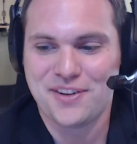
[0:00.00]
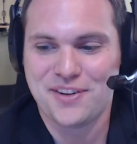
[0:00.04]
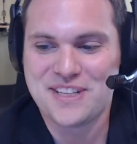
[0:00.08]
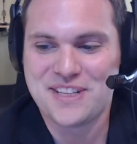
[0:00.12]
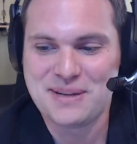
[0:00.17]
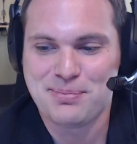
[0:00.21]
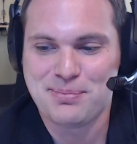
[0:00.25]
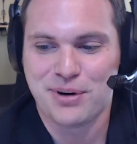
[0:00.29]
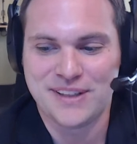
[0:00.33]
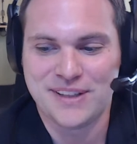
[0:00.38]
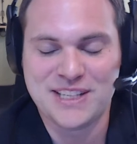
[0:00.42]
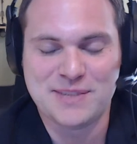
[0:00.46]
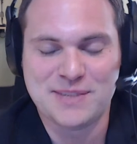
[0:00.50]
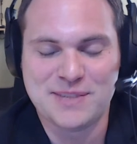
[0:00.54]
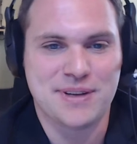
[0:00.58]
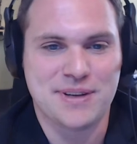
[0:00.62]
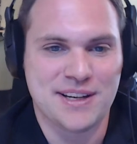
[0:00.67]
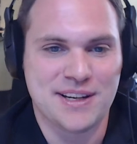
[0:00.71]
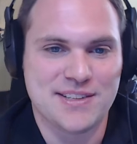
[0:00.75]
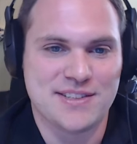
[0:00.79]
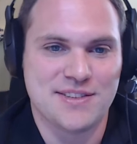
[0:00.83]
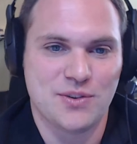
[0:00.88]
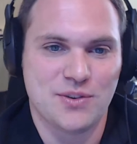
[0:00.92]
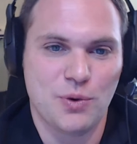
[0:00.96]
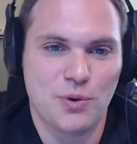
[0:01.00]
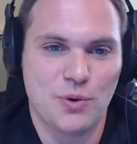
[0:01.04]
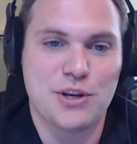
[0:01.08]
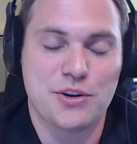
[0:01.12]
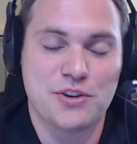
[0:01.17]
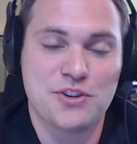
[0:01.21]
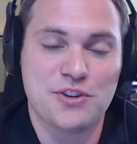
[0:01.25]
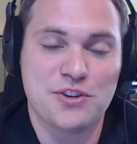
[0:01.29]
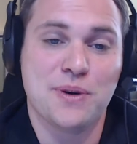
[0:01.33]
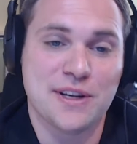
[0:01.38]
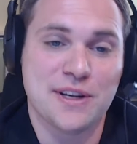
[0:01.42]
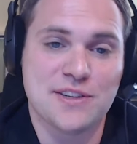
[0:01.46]
deeper on this because what you're
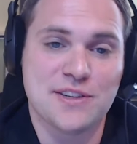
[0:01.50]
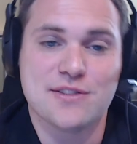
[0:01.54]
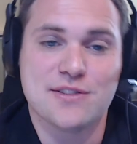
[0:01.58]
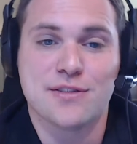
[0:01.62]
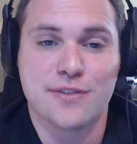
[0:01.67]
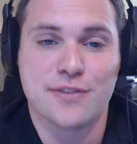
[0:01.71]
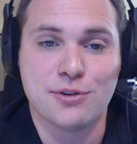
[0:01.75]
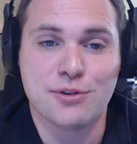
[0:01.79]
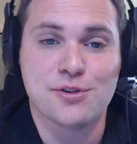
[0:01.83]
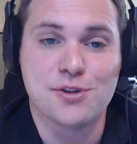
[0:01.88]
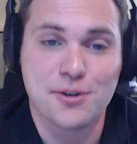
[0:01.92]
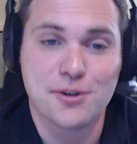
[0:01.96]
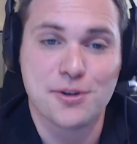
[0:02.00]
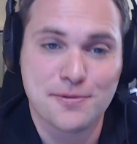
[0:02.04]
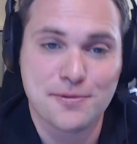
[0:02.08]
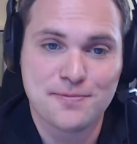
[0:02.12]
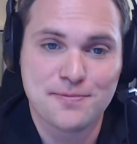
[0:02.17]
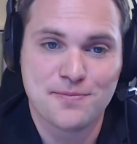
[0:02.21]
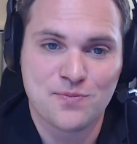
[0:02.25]
doing is the future.